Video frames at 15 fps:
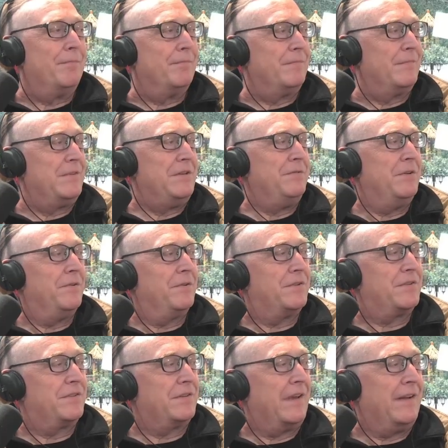Do you
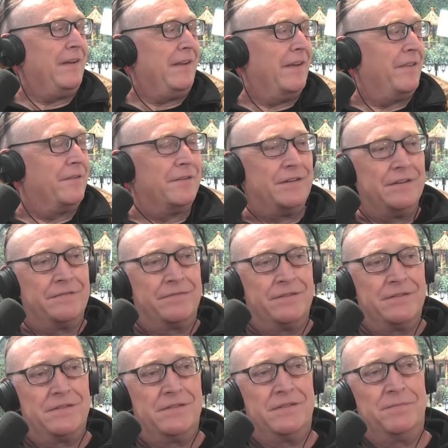notice any other
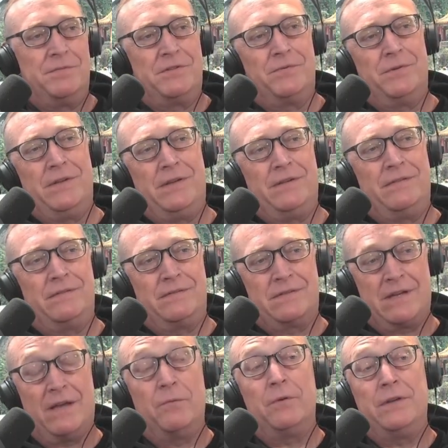differences between
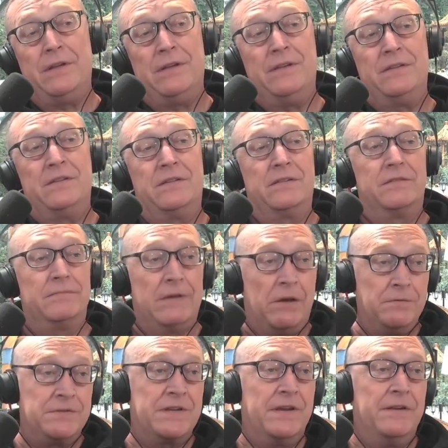Taiwanese
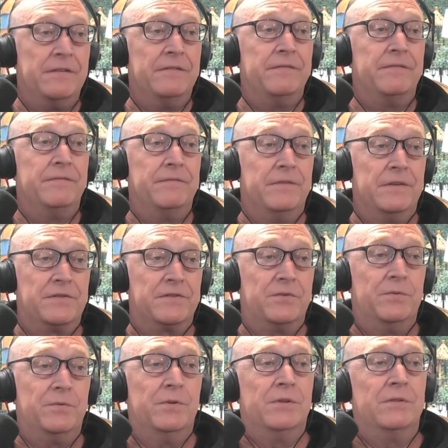outside of the
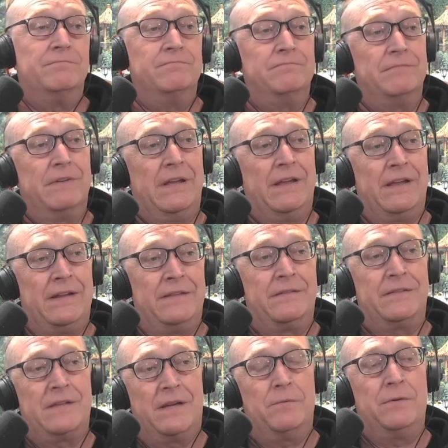school and
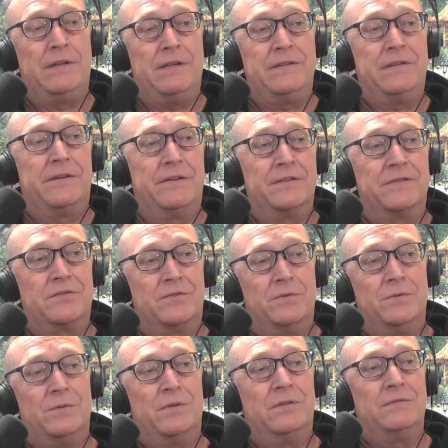Taiwanese here at
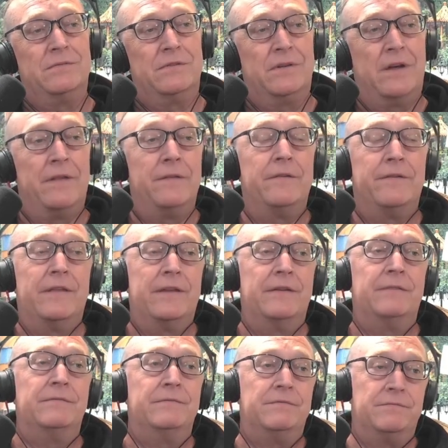school, other
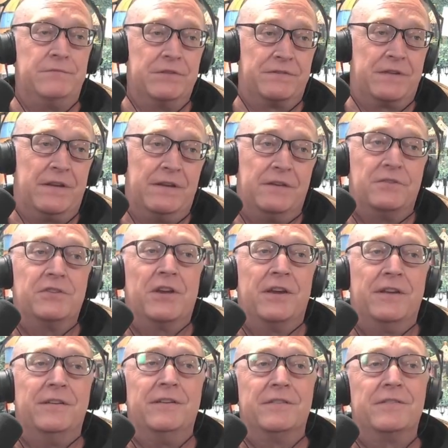than just kind of
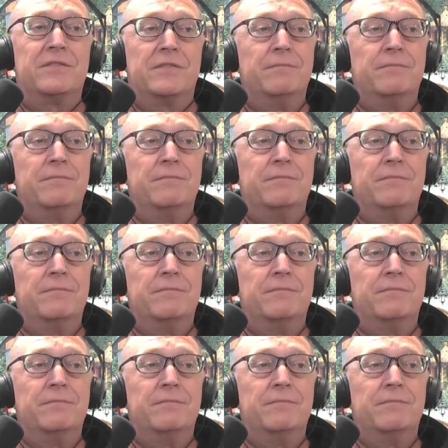shyness?